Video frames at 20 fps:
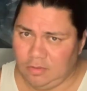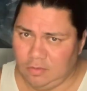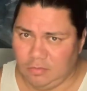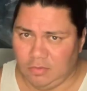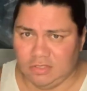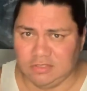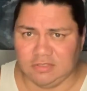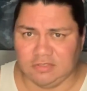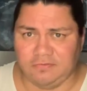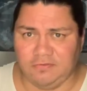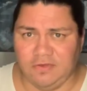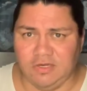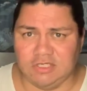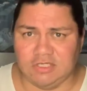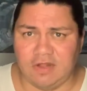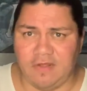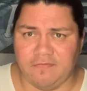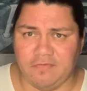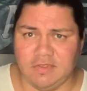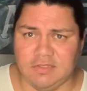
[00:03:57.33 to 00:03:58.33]
Let's just finish
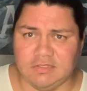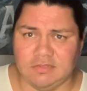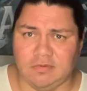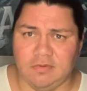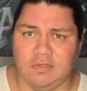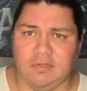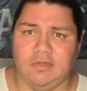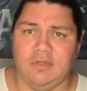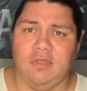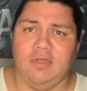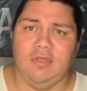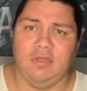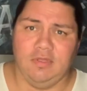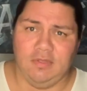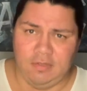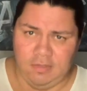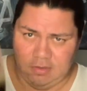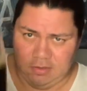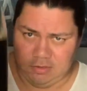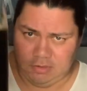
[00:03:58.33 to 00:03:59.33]
off this one.
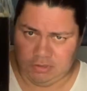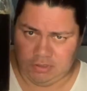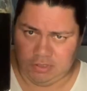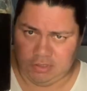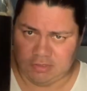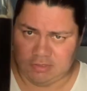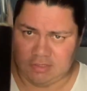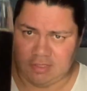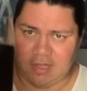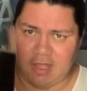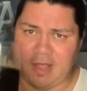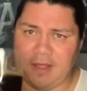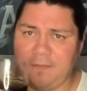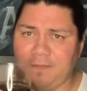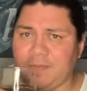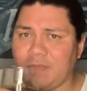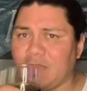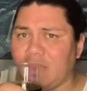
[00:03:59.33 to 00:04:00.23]
Cheers to that.